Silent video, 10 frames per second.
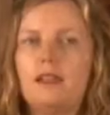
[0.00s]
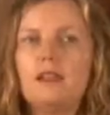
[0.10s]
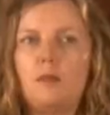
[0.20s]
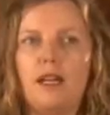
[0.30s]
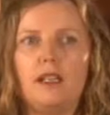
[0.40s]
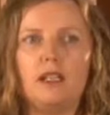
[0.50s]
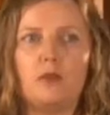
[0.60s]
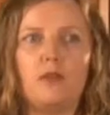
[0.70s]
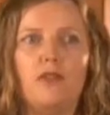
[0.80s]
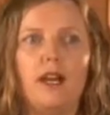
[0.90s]
in the panels,
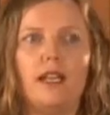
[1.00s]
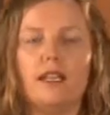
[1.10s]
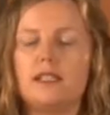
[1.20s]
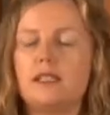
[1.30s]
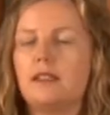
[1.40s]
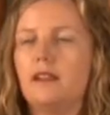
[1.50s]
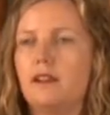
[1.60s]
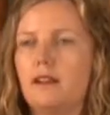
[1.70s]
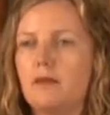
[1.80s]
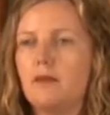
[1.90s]
we find
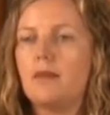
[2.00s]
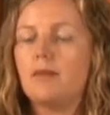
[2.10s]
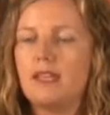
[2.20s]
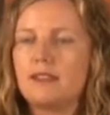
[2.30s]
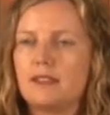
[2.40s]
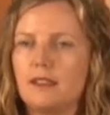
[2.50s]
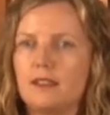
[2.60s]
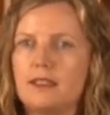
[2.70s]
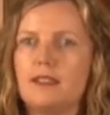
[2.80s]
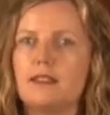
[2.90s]
um,
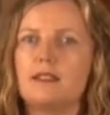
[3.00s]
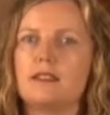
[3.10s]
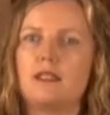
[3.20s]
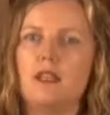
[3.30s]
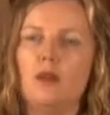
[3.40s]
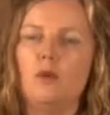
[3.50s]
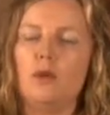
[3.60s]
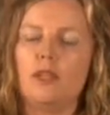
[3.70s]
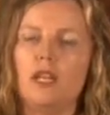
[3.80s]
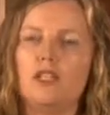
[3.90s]
amazing scenes
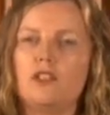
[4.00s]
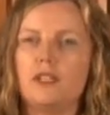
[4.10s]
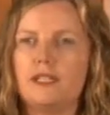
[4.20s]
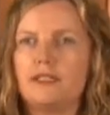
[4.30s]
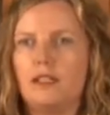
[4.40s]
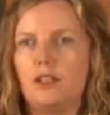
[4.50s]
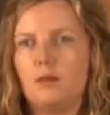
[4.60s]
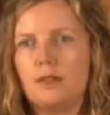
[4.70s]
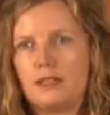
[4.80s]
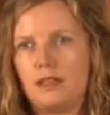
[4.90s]
with naturalistic
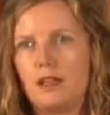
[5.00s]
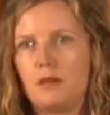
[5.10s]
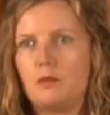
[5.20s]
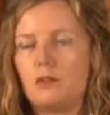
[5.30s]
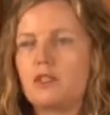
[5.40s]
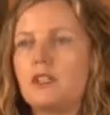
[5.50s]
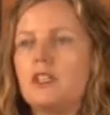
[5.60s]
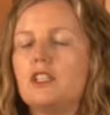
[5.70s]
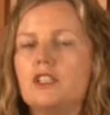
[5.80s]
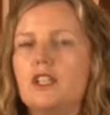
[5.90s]
humans and animals,
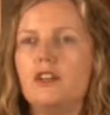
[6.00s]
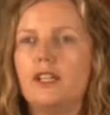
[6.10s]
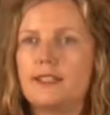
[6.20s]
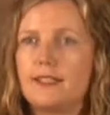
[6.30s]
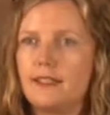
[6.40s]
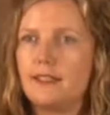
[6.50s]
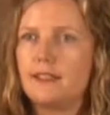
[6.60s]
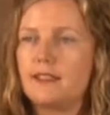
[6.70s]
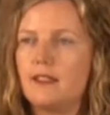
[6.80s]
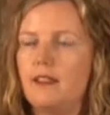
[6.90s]
sharing
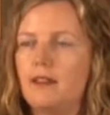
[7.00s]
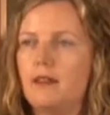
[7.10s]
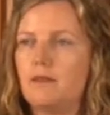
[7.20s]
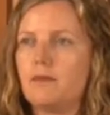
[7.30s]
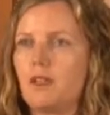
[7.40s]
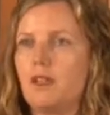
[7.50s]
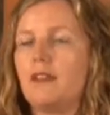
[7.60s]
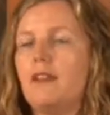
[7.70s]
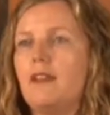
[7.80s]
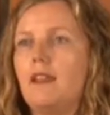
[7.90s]
scenes um,
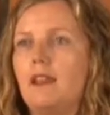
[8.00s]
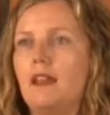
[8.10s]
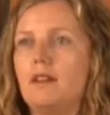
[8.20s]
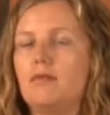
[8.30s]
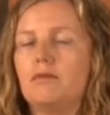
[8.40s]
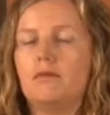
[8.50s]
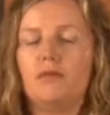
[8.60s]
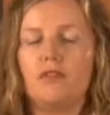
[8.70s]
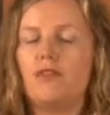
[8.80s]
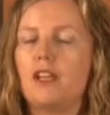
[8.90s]
uh,
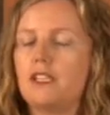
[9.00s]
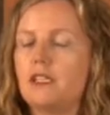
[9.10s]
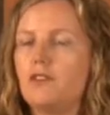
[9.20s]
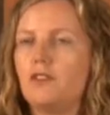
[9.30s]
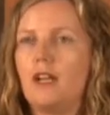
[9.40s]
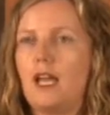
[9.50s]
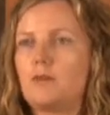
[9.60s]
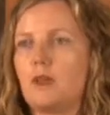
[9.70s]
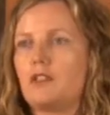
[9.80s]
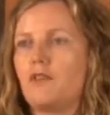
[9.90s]
reflecting different
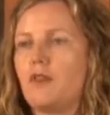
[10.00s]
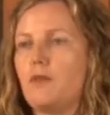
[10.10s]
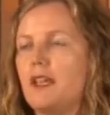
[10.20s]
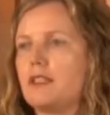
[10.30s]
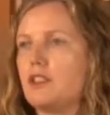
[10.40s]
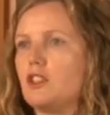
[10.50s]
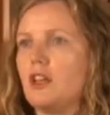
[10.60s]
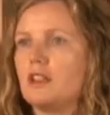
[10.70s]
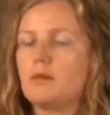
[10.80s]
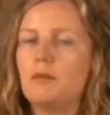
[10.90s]
aspects of the past, such as